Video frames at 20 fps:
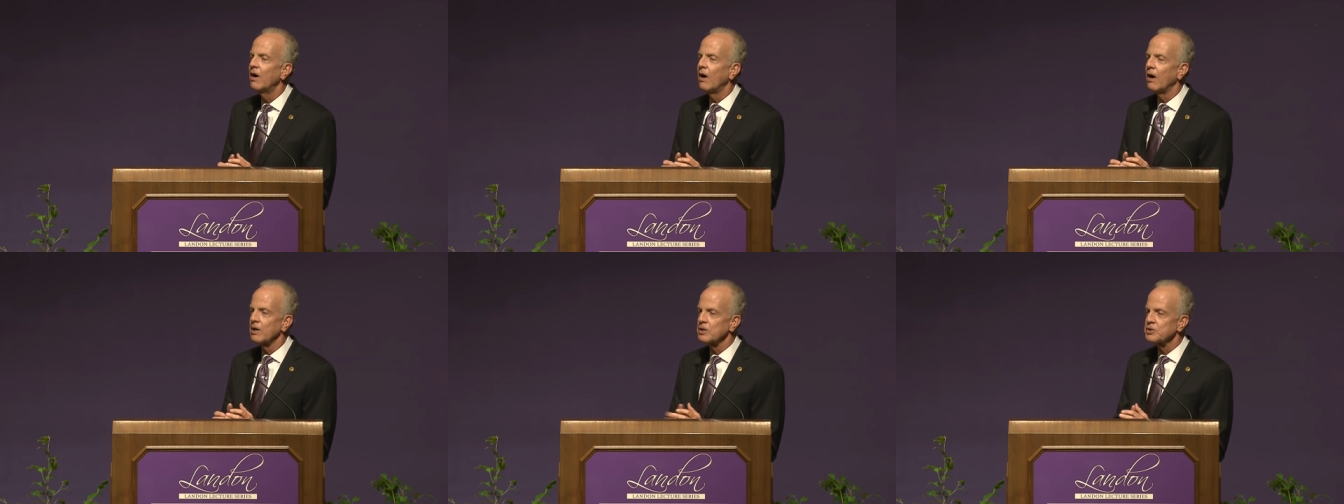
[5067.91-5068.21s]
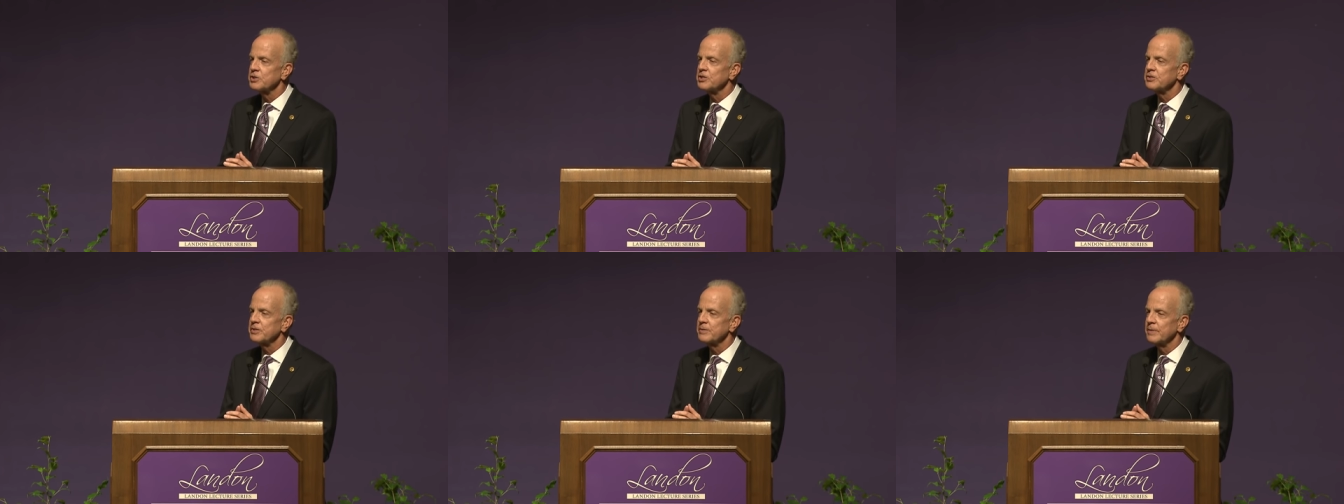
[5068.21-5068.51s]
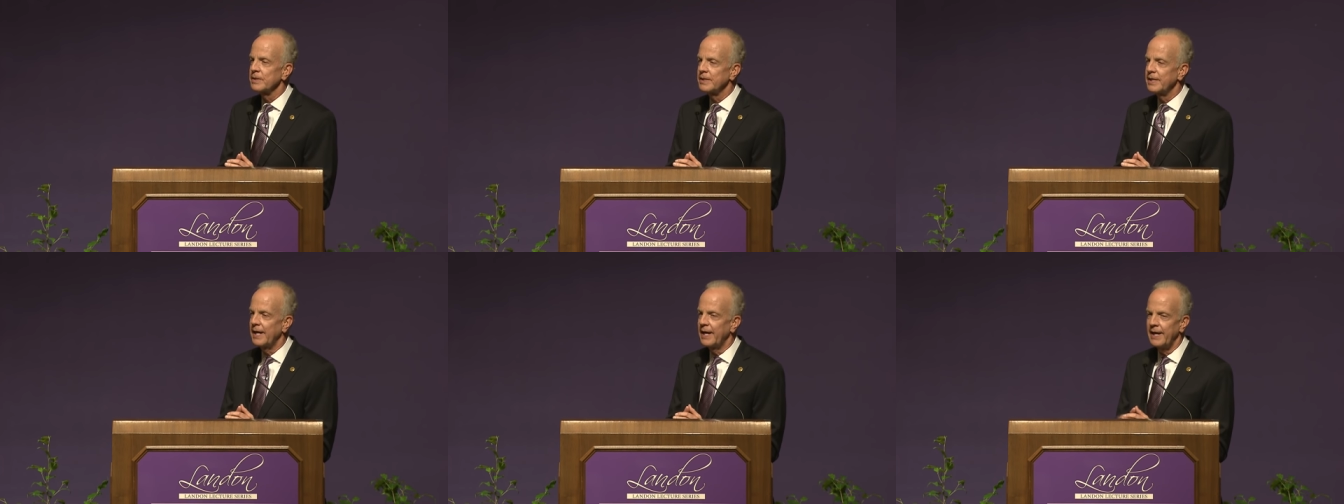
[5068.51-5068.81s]
Our system
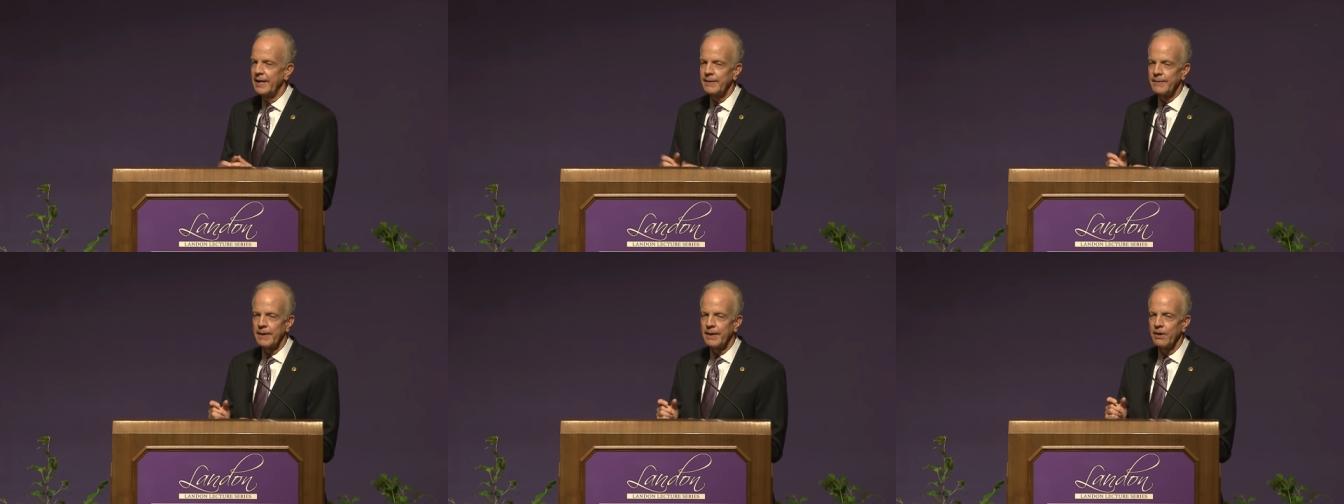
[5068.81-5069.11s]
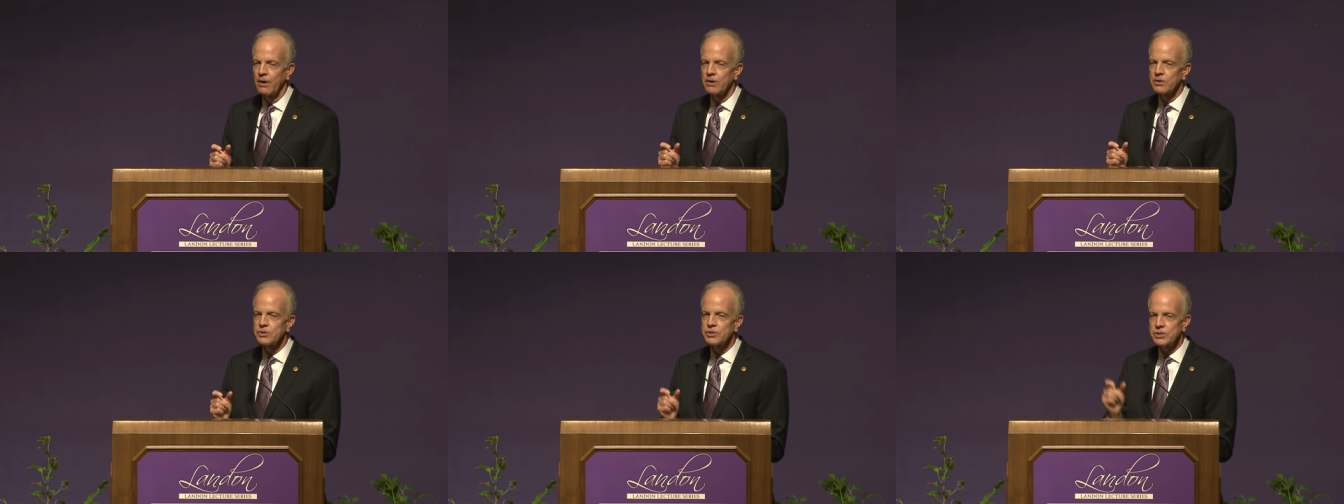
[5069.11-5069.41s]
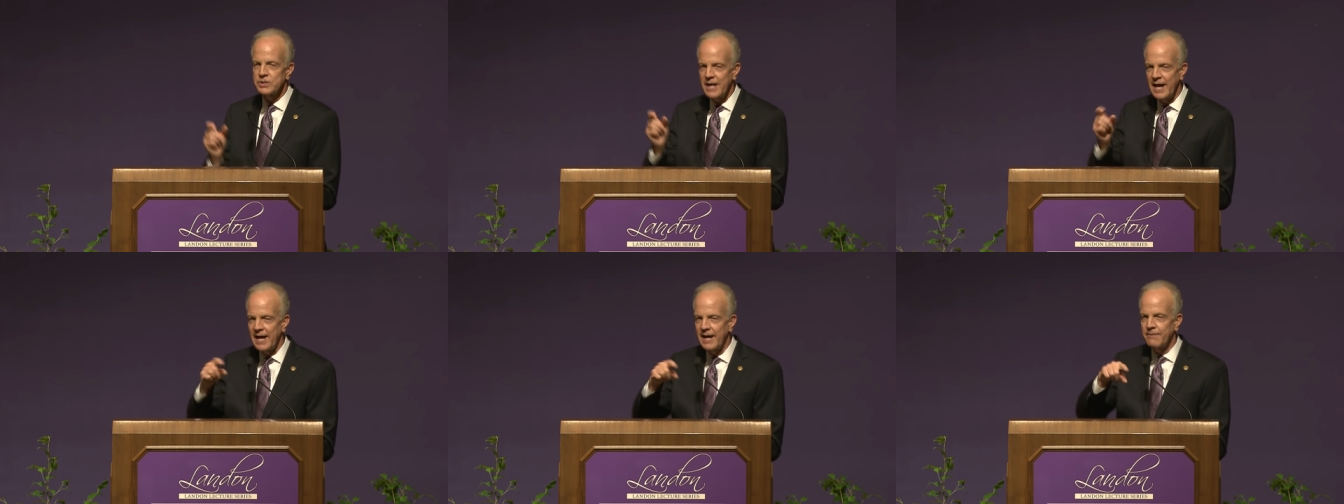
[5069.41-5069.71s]
today and our
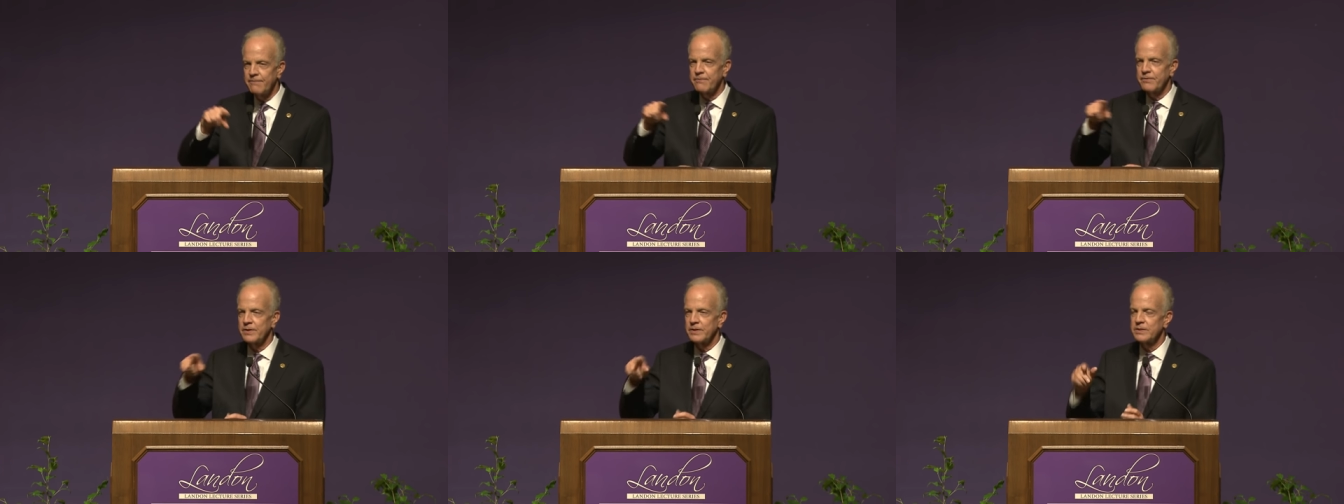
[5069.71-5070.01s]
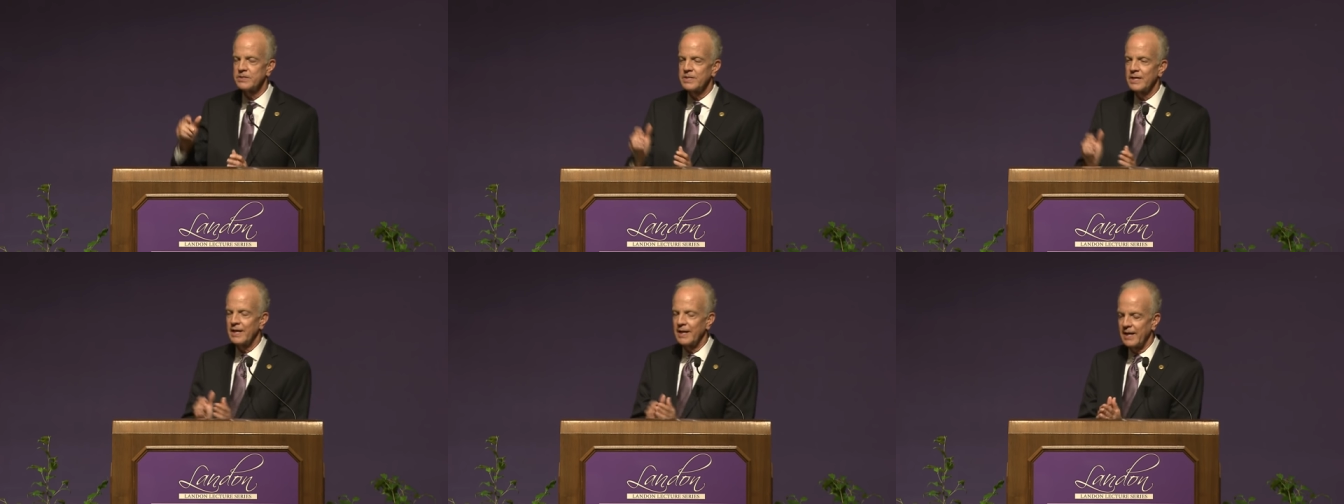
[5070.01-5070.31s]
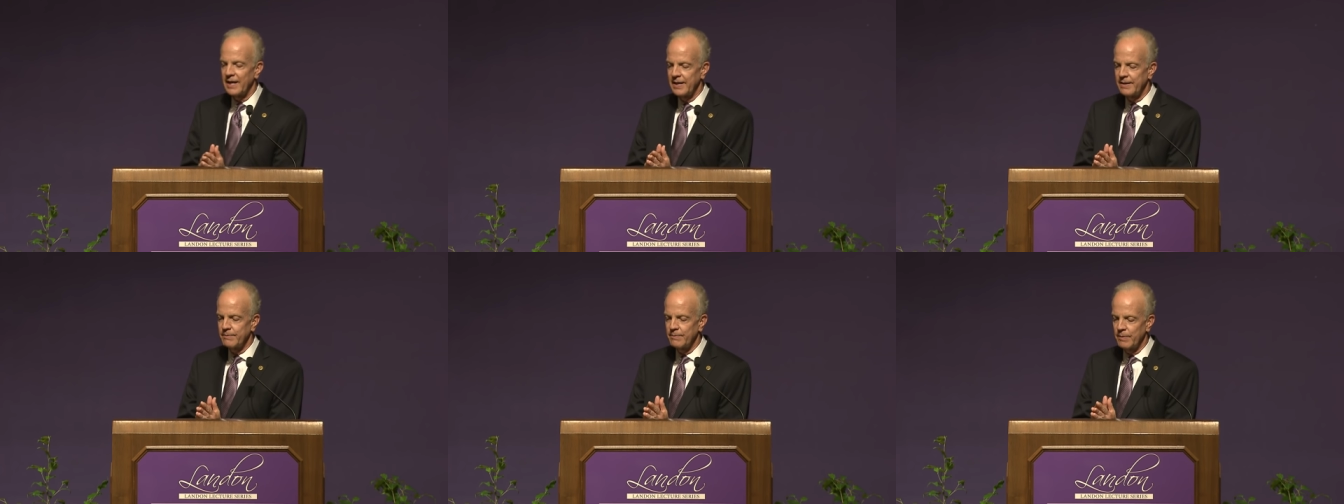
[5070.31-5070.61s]
staff that uh,
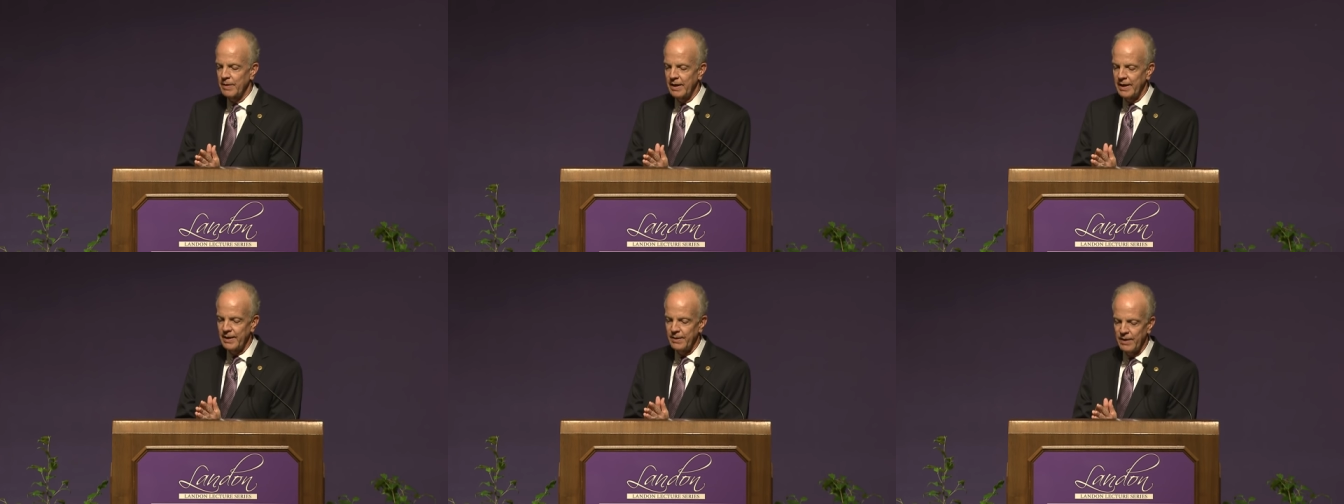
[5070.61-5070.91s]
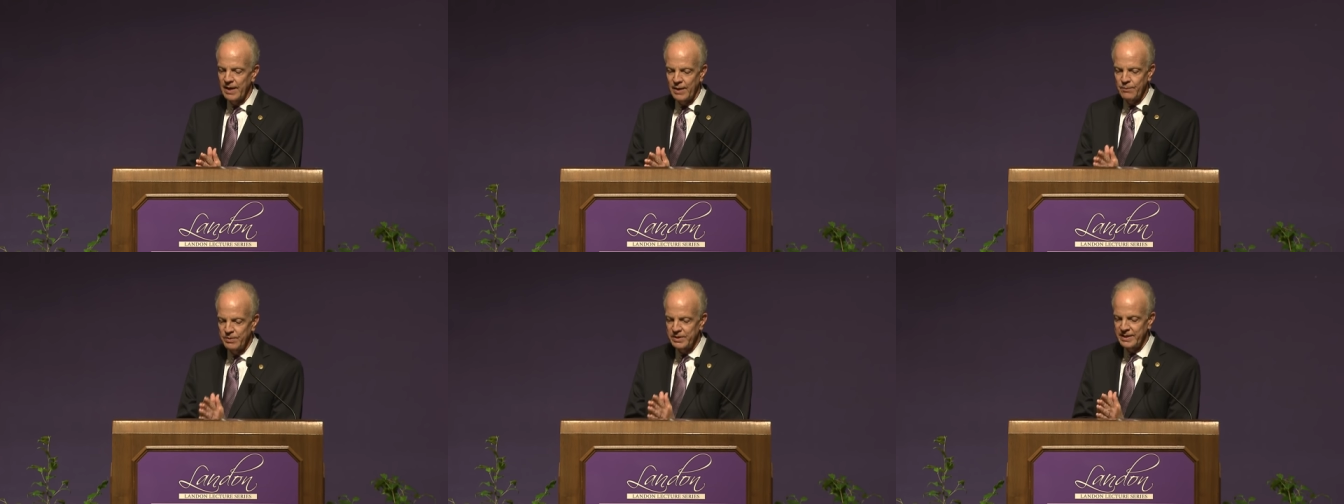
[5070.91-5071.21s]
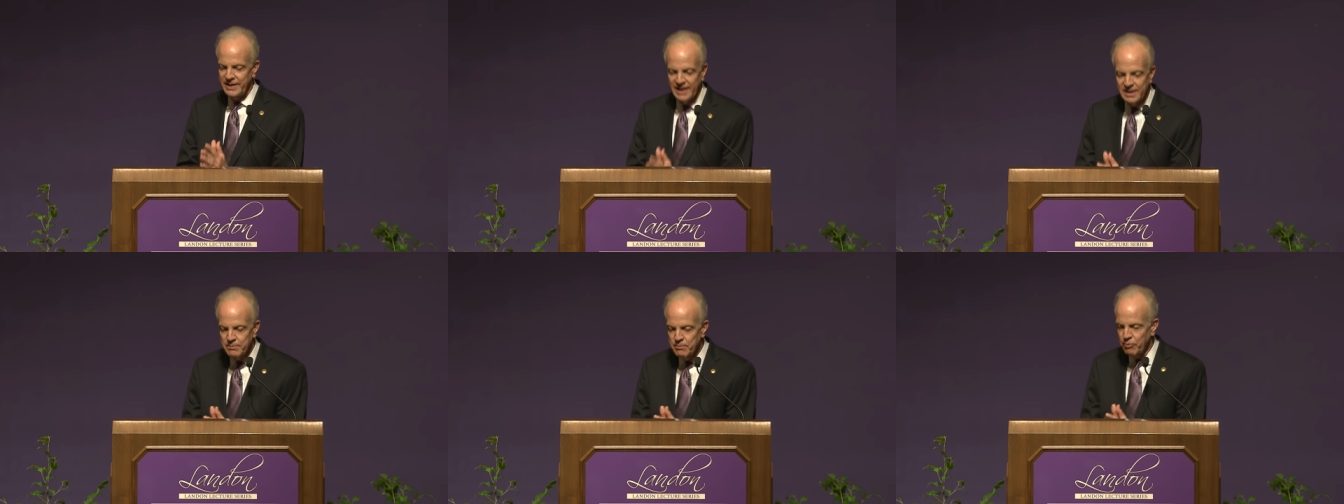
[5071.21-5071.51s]
I, I, I would
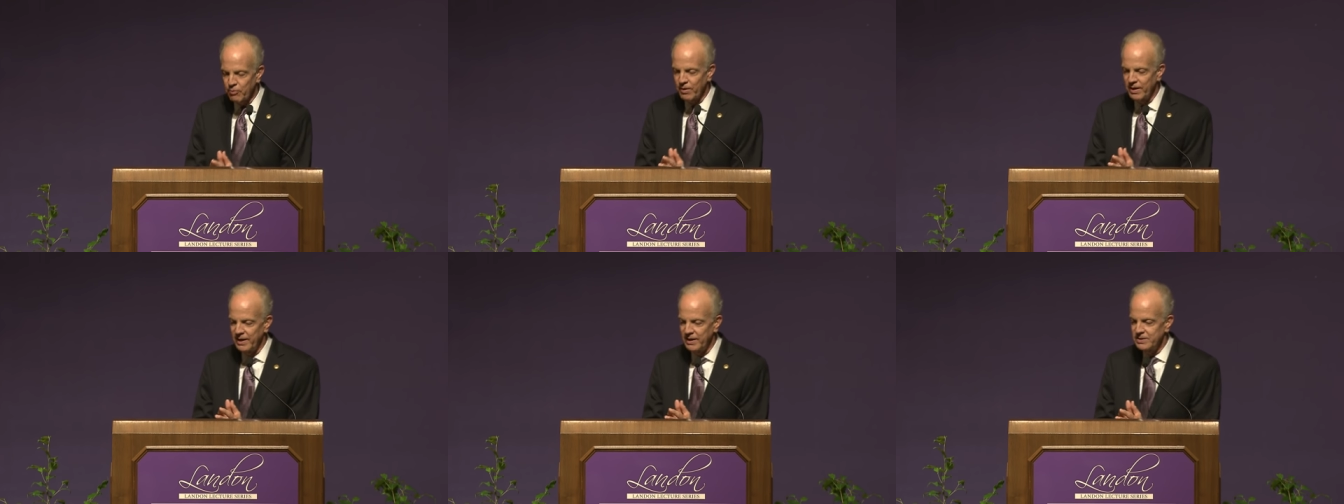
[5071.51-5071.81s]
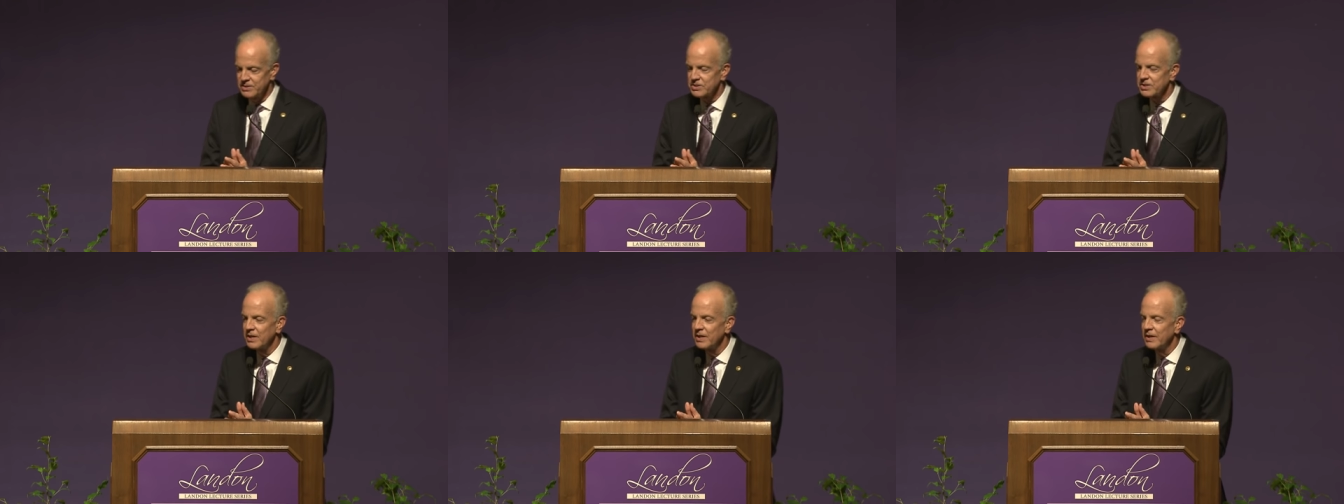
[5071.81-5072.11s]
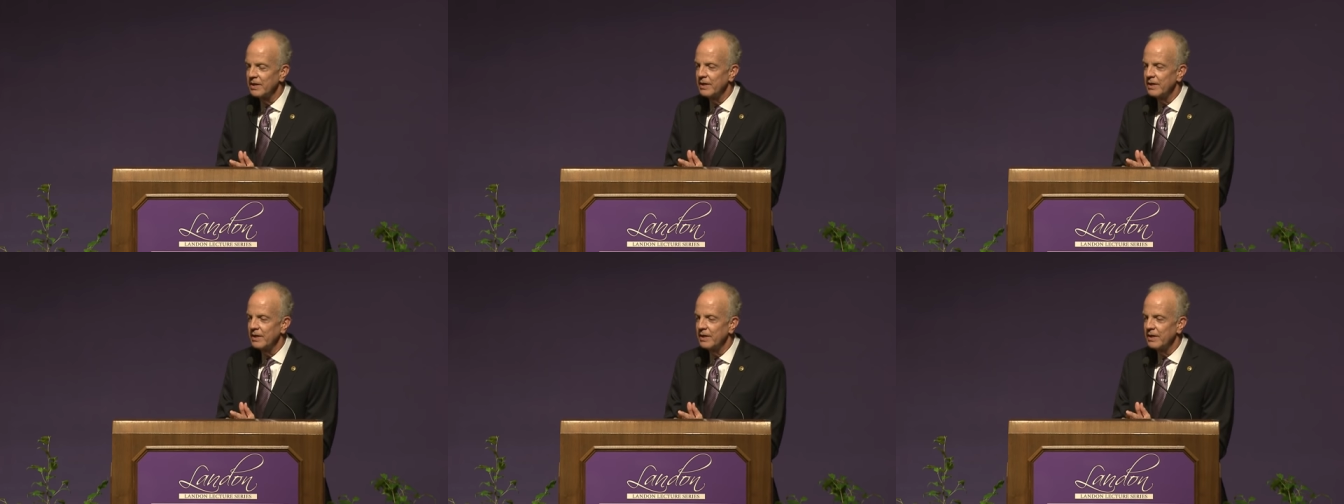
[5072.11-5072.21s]
again praise,